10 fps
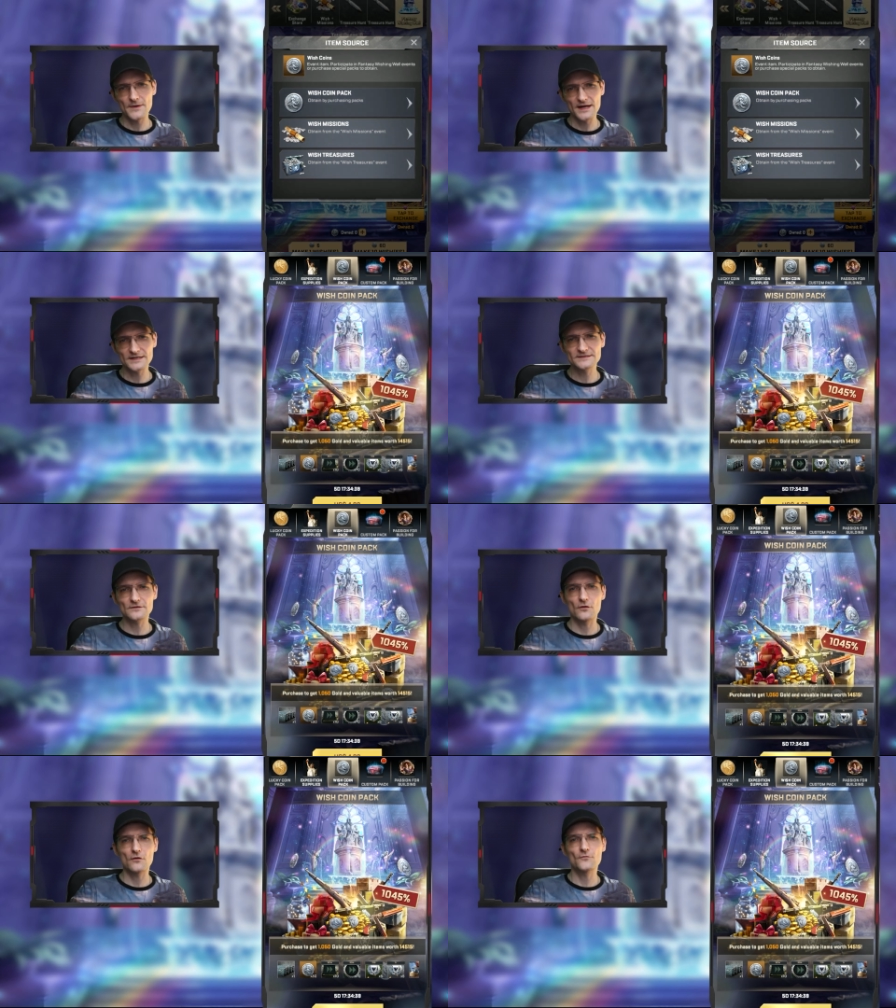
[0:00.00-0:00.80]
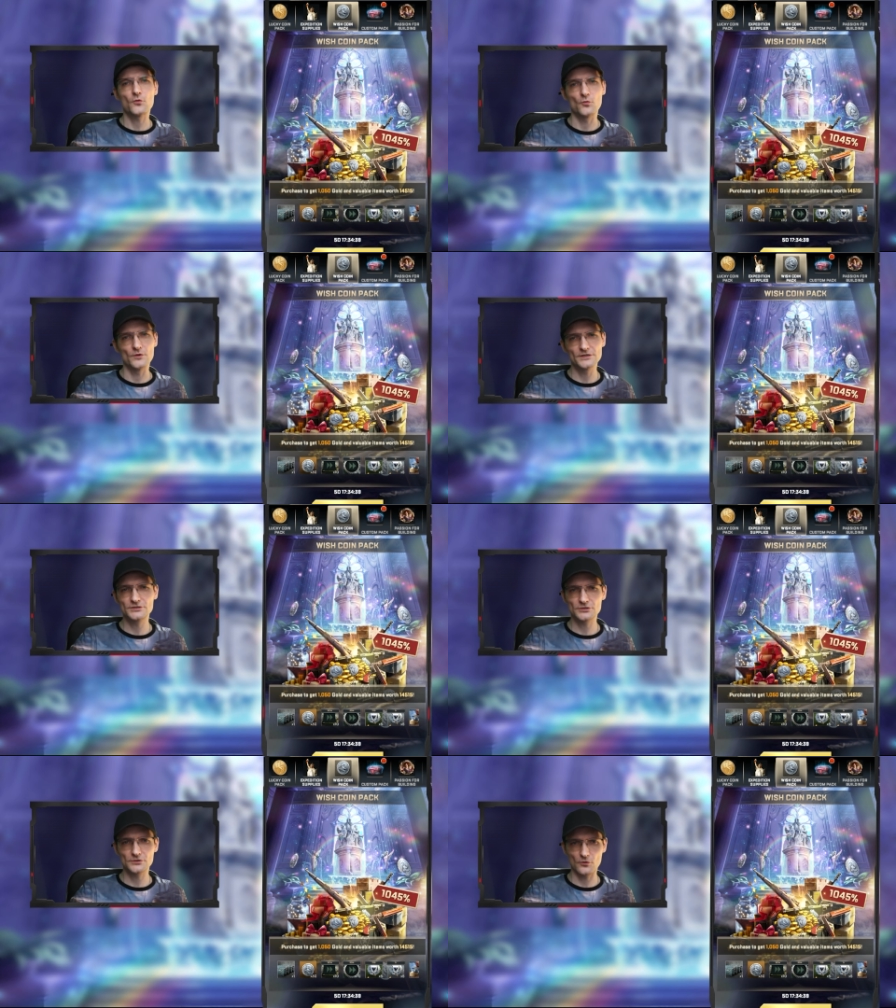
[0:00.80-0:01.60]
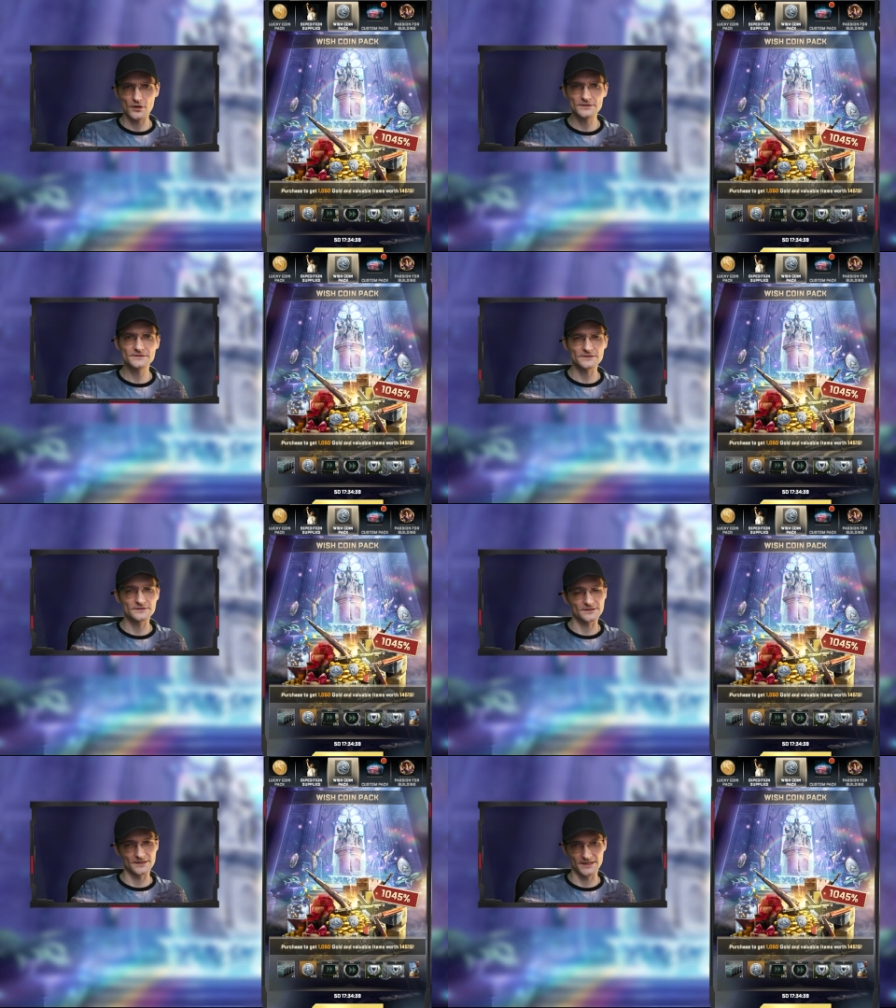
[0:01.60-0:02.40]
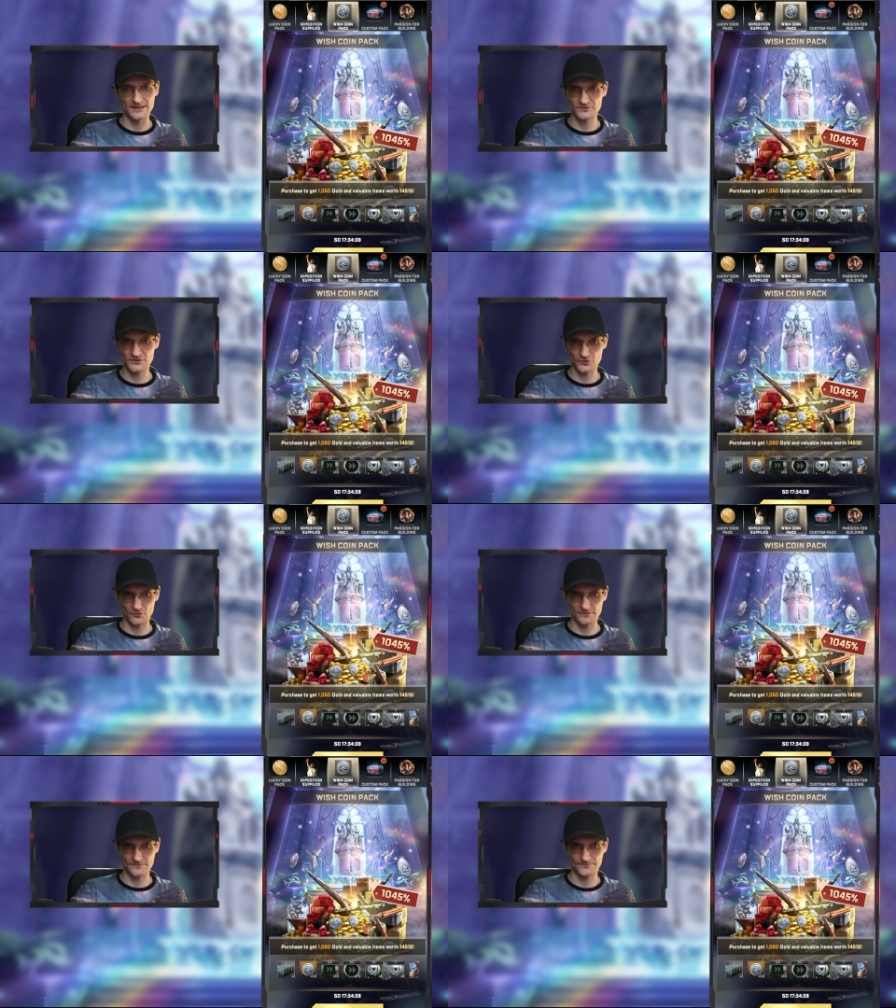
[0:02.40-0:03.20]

packs of Wish Coins in the game store.